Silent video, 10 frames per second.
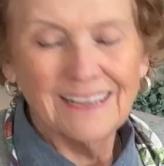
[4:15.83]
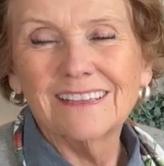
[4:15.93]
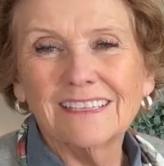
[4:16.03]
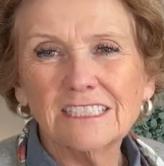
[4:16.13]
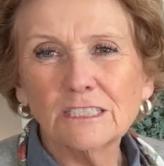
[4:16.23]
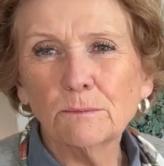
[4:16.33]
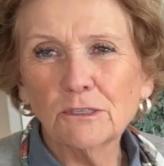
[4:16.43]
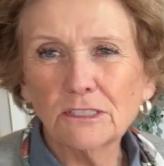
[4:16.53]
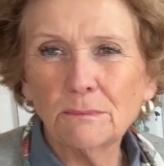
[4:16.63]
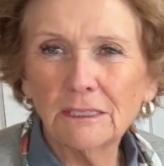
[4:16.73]
this is
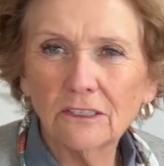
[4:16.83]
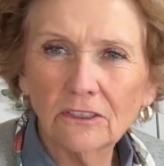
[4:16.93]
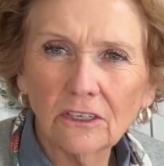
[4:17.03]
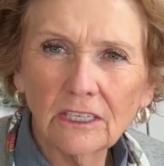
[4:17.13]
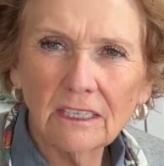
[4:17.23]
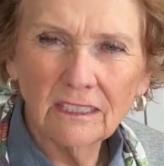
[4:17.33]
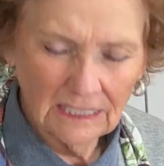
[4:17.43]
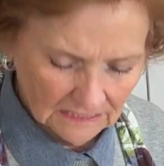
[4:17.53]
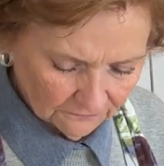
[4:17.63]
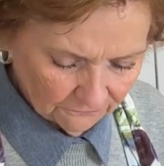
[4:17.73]
supposed to be good,
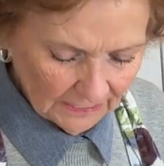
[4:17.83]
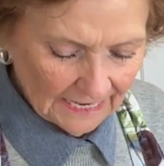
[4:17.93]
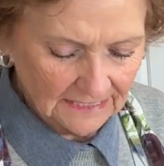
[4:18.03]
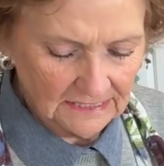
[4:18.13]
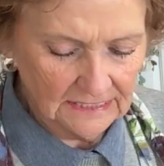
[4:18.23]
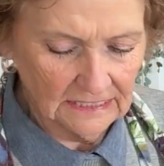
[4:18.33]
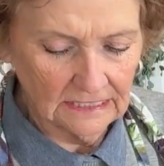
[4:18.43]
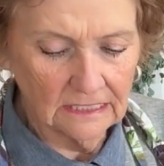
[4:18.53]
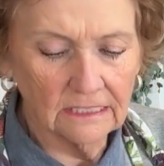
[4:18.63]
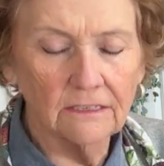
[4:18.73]
it's flaxseed.